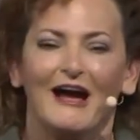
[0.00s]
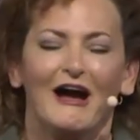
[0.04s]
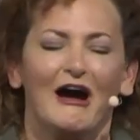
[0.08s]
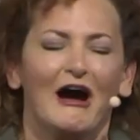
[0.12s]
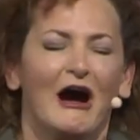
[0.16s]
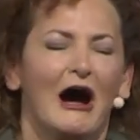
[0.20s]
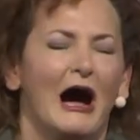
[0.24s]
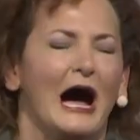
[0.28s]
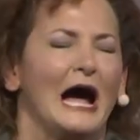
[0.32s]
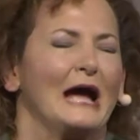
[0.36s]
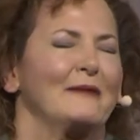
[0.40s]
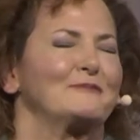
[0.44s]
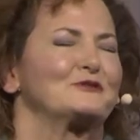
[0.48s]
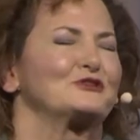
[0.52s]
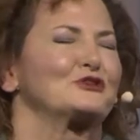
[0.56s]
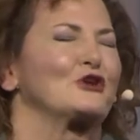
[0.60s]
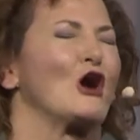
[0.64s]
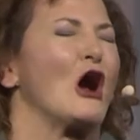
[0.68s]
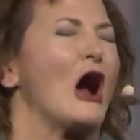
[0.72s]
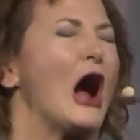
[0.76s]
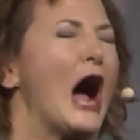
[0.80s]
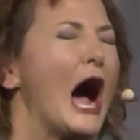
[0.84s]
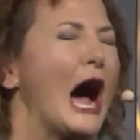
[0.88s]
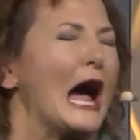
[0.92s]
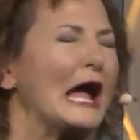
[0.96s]
I'm trying
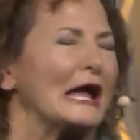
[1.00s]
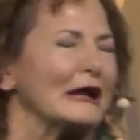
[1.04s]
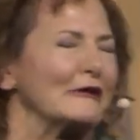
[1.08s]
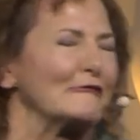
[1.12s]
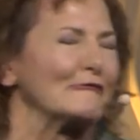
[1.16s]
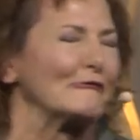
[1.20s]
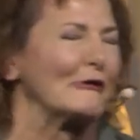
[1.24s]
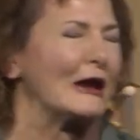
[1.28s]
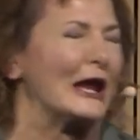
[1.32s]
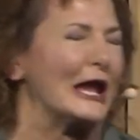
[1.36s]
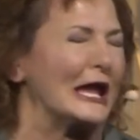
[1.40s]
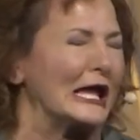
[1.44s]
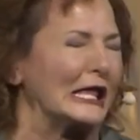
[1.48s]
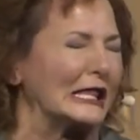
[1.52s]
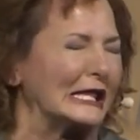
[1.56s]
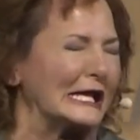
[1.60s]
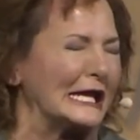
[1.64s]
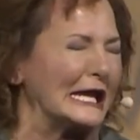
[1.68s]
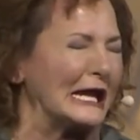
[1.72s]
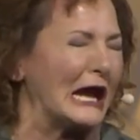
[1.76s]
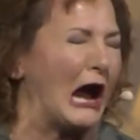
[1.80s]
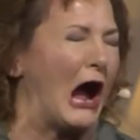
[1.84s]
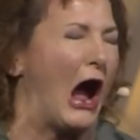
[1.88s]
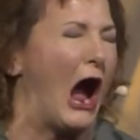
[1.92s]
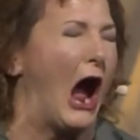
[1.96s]
really
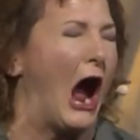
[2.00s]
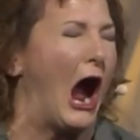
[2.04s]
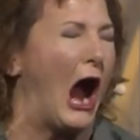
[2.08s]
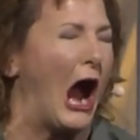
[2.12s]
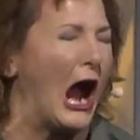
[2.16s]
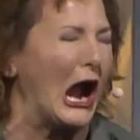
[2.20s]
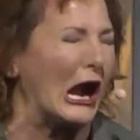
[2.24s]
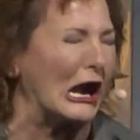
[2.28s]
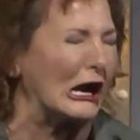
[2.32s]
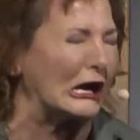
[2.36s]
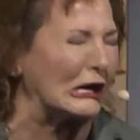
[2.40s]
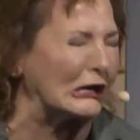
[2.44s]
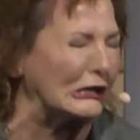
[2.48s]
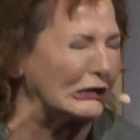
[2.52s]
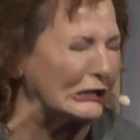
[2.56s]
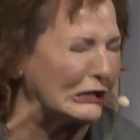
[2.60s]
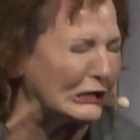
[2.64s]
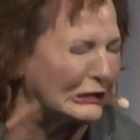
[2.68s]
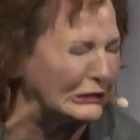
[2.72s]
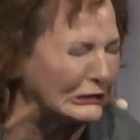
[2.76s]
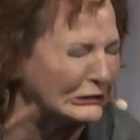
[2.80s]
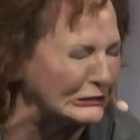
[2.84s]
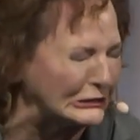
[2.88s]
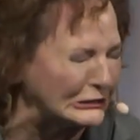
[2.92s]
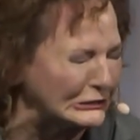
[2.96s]

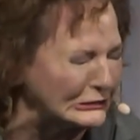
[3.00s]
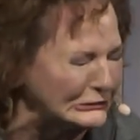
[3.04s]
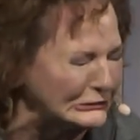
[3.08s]
hard.